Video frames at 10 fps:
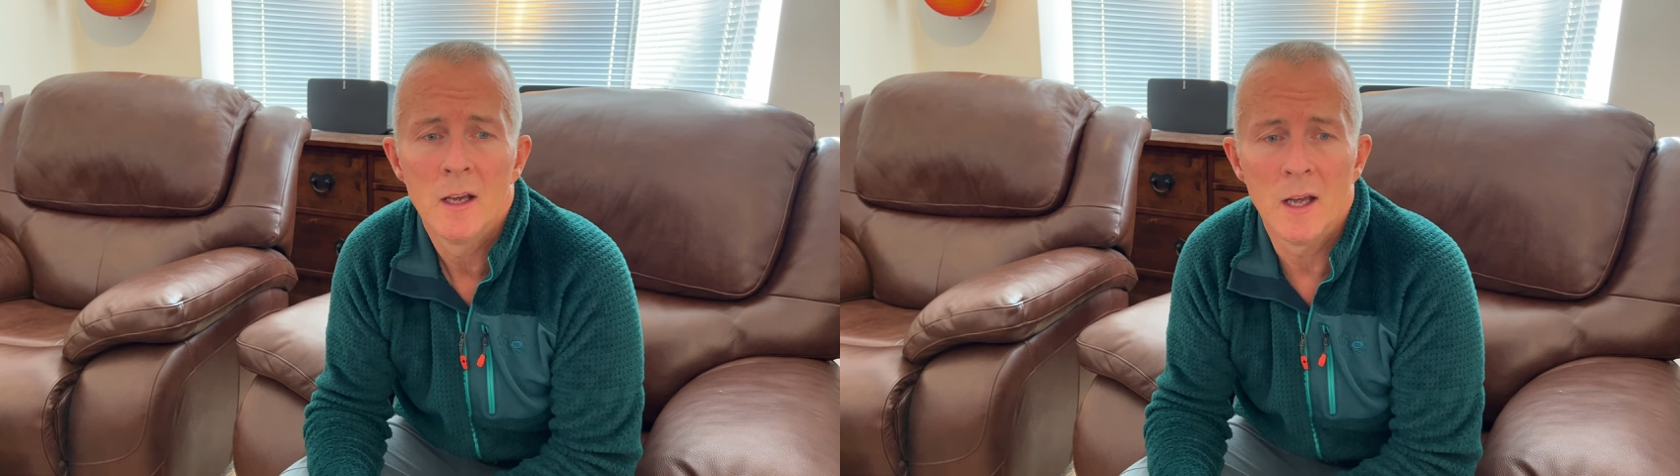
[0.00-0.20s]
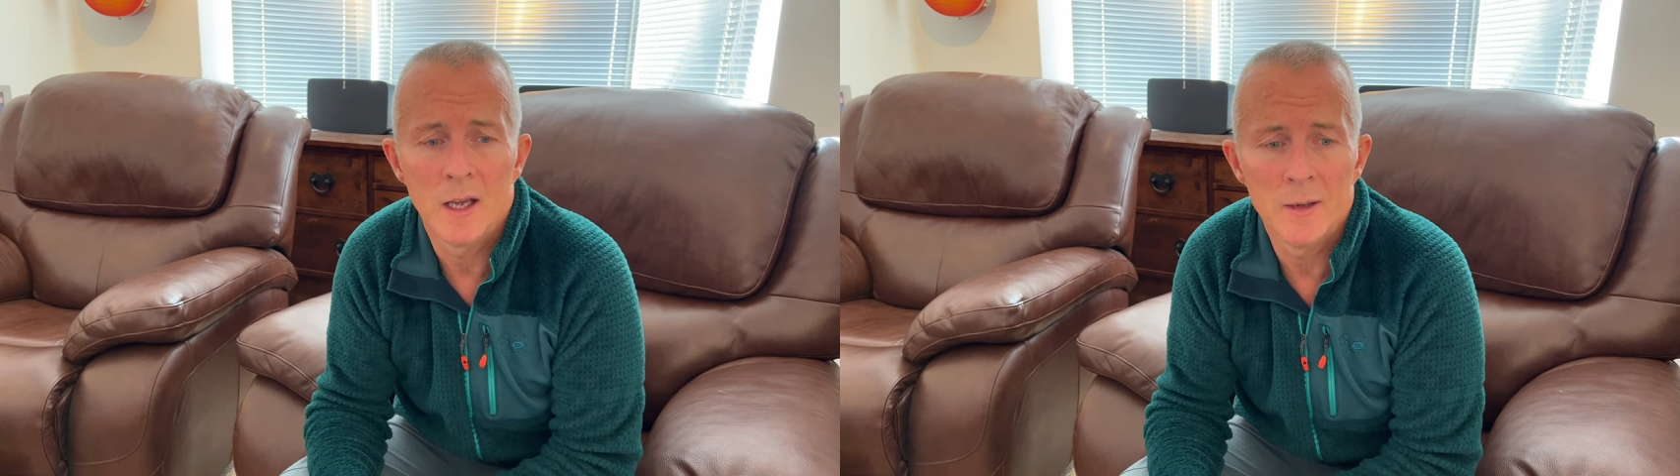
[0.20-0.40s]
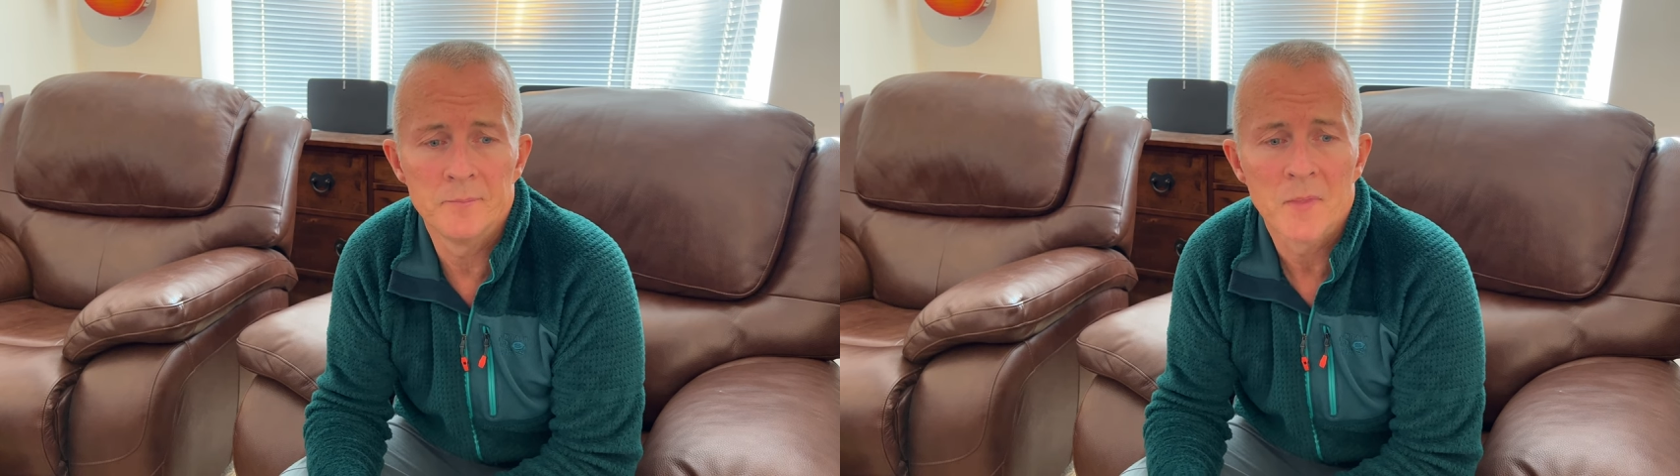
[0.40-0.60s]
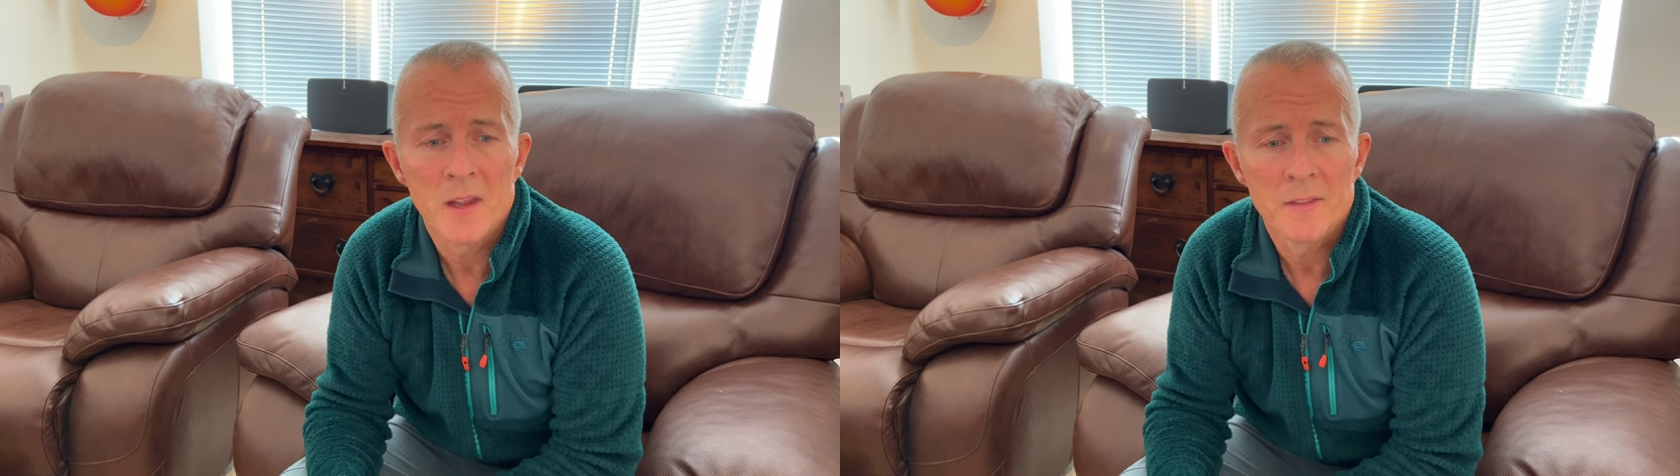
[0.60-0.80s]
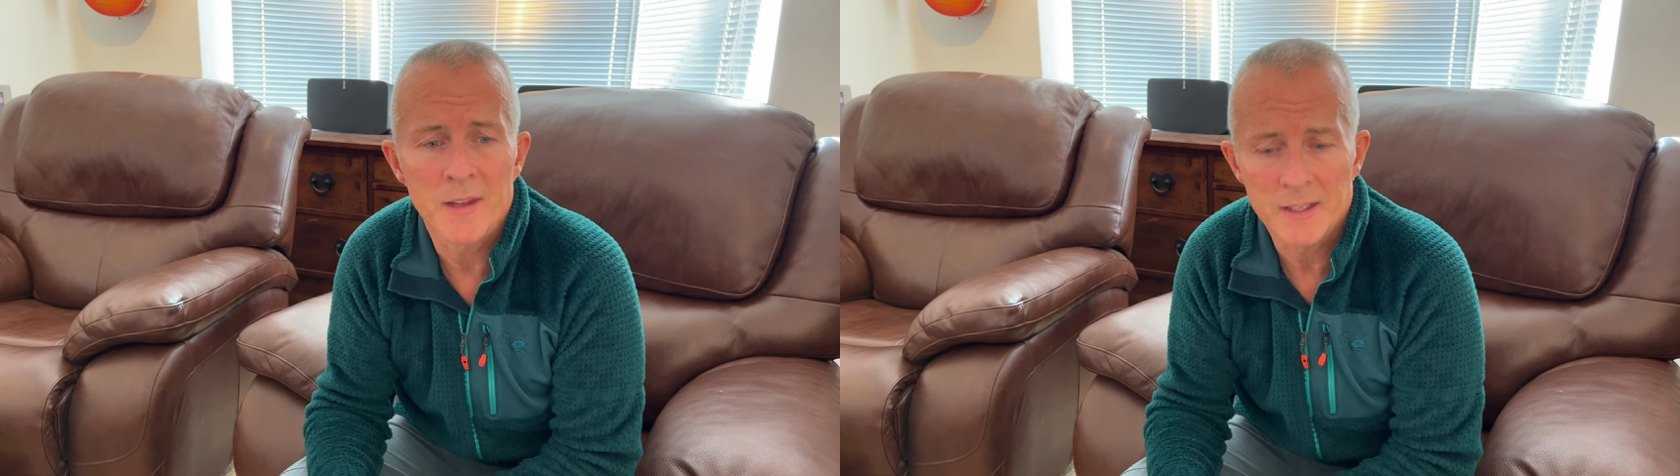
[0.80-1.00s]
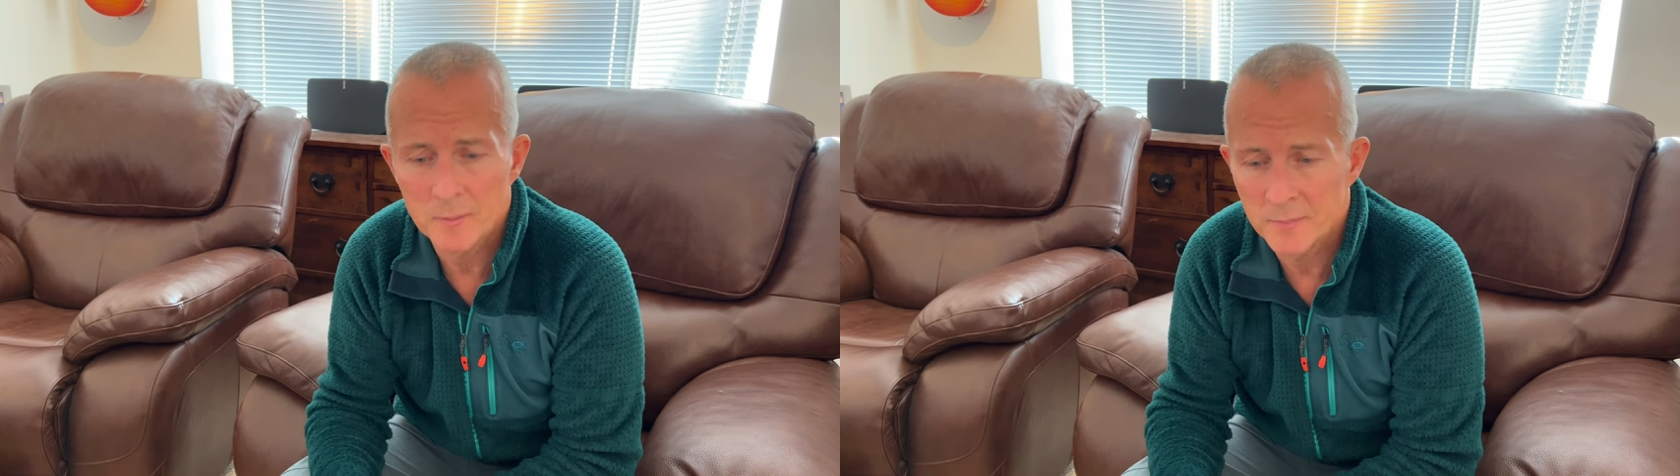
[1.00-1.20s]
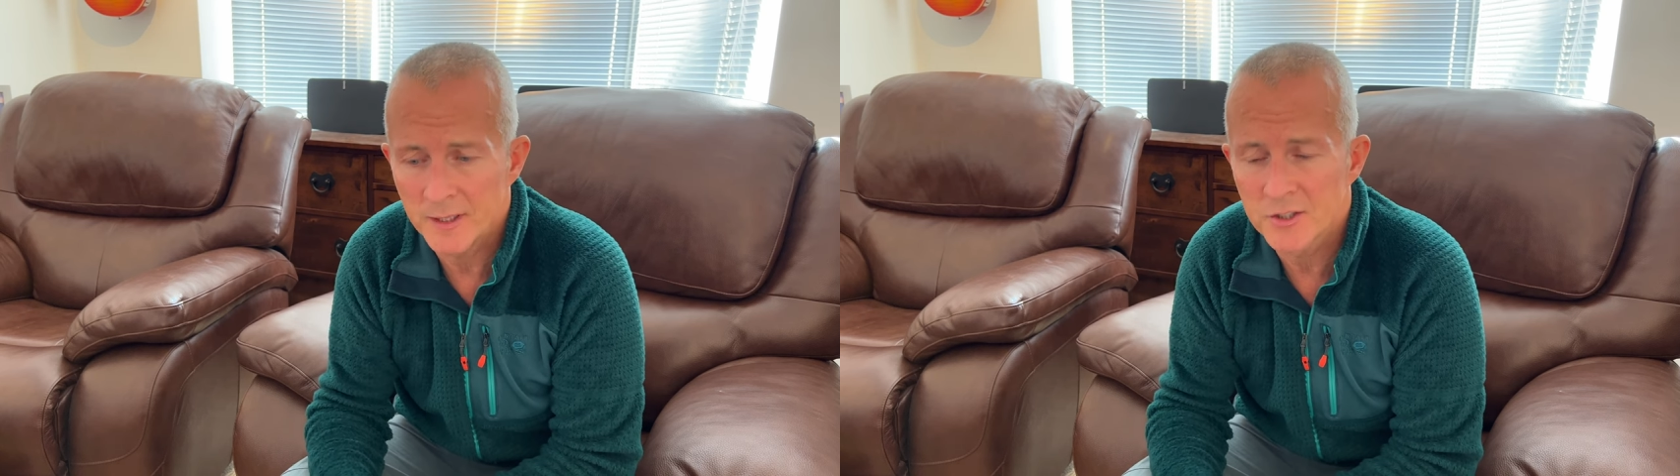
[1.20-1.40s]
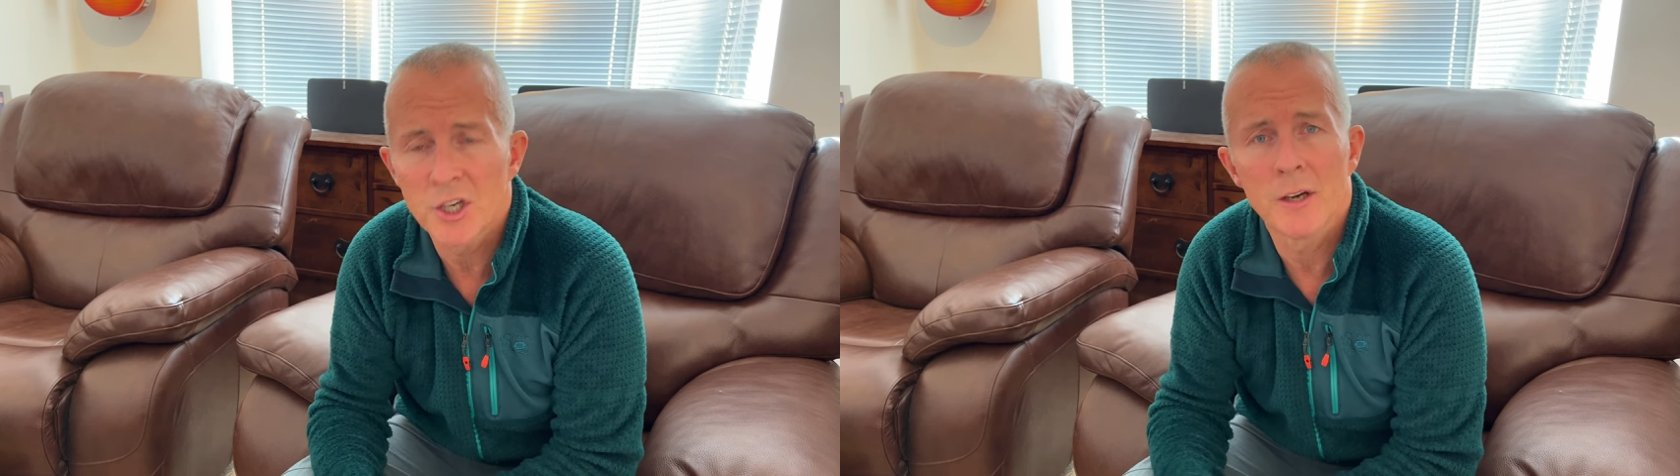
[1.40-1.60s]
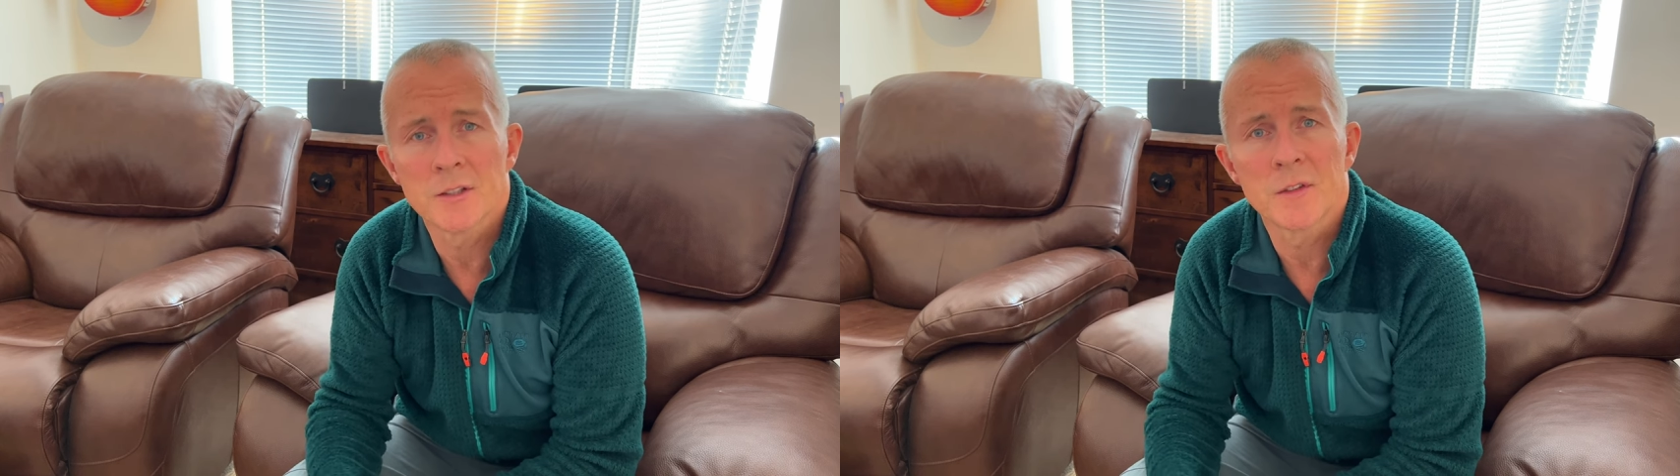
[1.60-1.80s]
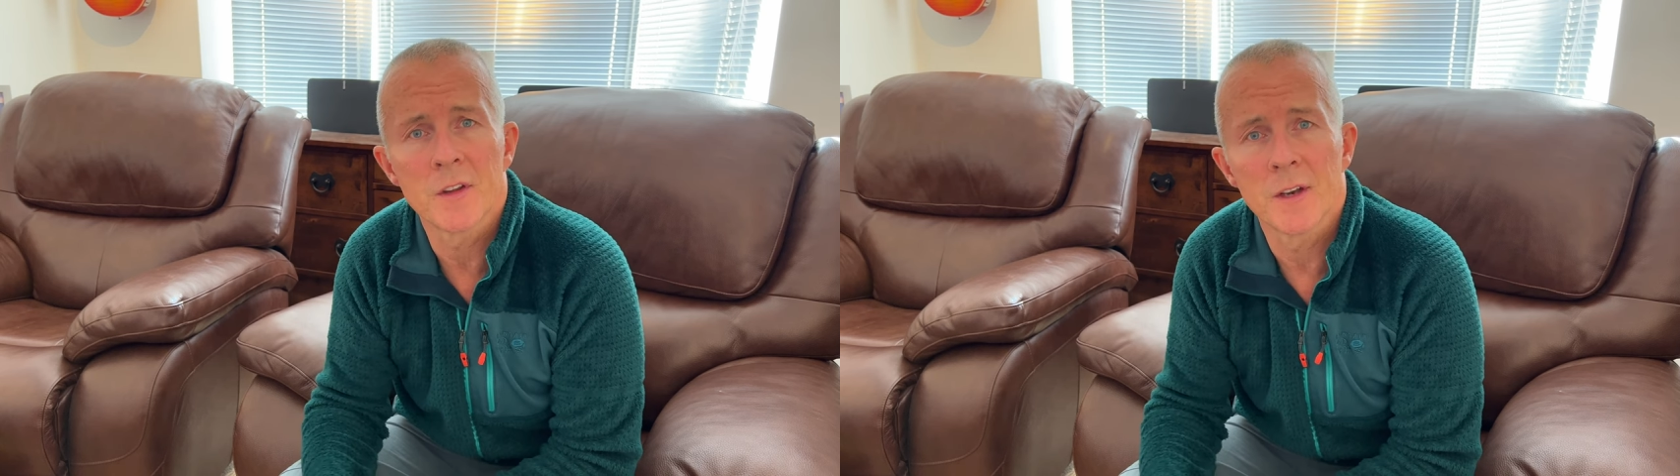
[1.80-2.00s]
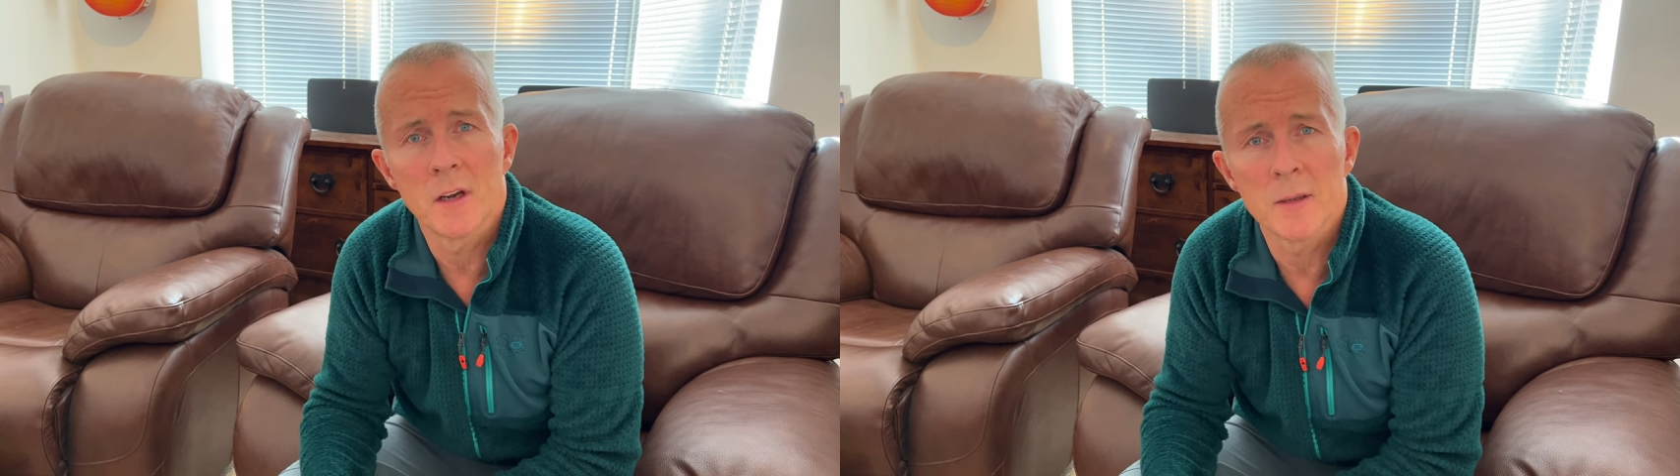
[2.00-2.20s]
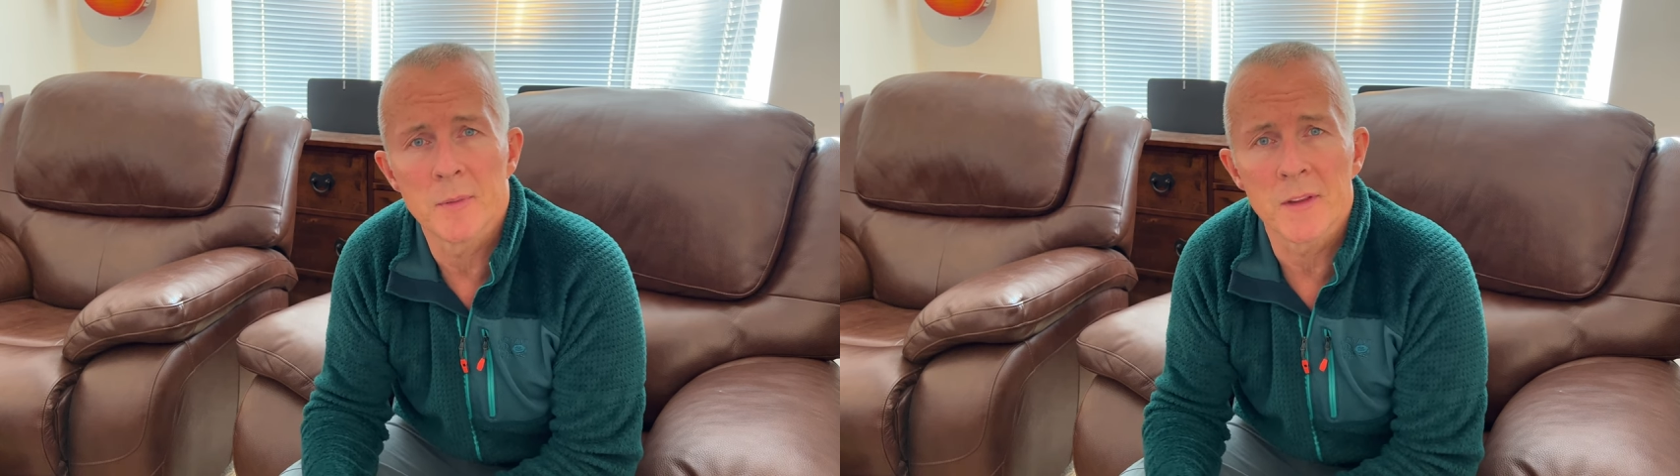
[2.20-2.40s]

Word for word: Um, they can be a charge for the night,